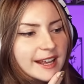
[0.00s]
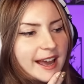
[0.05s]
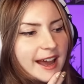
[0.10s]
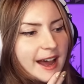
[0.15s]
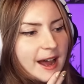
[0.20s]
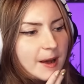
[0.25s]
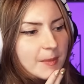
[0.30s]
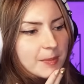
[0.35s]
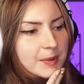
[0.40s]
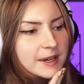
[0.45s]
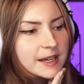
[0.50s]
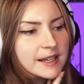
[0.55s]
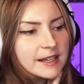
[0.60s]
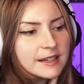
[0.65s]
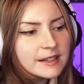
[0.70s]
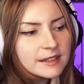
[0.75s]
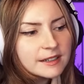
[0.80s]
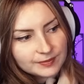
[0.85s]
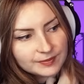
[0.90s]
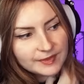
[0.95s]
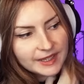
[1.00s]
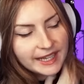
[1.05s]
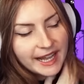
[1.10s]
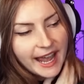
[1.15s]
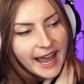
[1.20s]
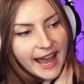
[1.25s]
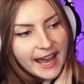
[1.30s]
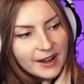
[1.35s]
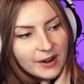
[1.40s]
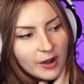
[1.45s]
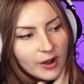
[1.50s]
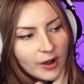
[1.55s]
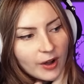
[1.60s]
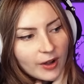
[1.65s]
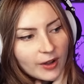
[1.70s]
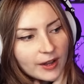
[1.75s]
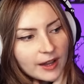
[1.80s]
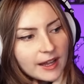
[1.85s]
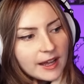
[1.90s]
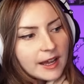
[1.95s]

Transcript: happening. Like, at all.